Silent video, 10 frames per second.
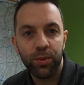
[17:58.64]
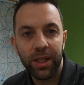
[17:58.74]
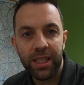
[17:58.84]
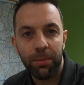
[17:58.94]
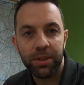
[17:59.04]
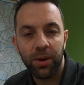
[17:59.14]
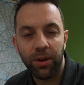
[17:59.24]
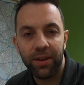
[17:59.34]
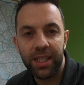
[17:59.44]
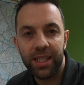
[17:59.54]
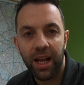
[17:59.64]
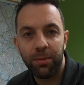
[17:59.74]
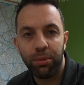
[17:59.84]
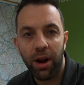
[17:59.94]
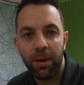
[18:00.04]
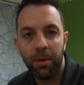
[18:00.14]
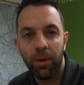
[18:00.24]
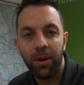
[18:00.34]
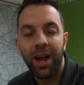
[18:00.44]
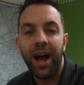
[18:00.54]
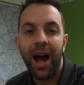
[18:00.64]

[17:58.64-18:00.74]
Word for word: this week's episode of Inside Prymo.